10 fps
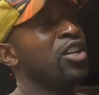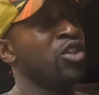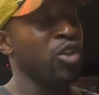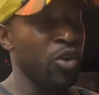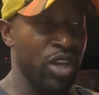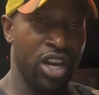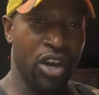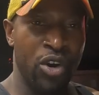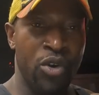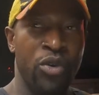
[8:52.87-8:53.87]
to the
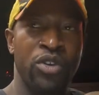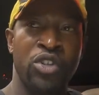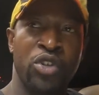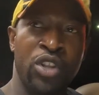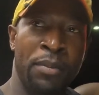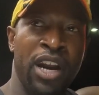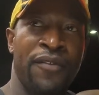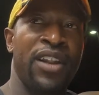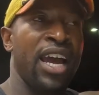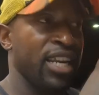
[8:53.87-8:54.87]
cocoon, to the
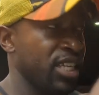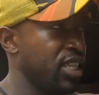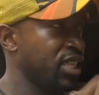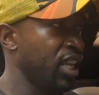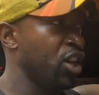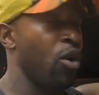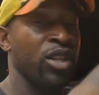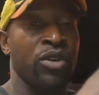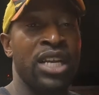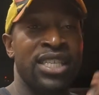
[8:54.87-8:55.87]
butterfly, and consistently going
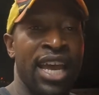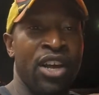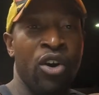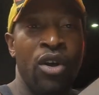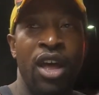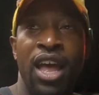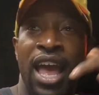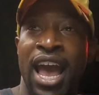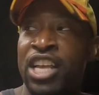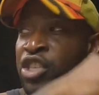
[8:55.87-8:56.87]
through that cycle
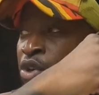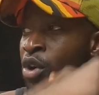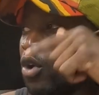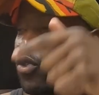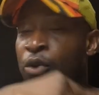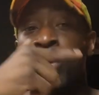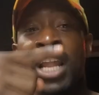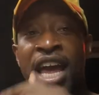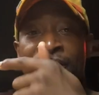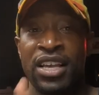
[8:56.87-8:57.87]
as you go through
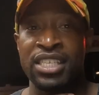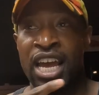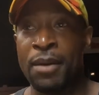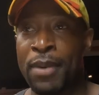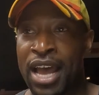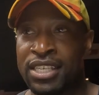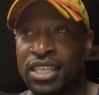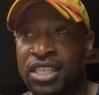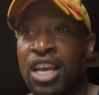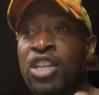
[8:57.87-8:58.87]
life, as time
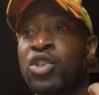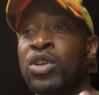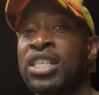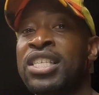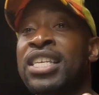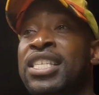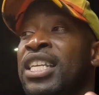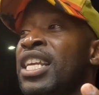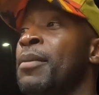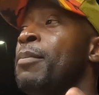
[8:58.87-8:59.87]
passes, to
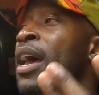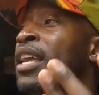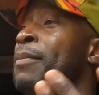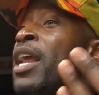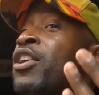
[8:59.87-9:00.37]
consistently better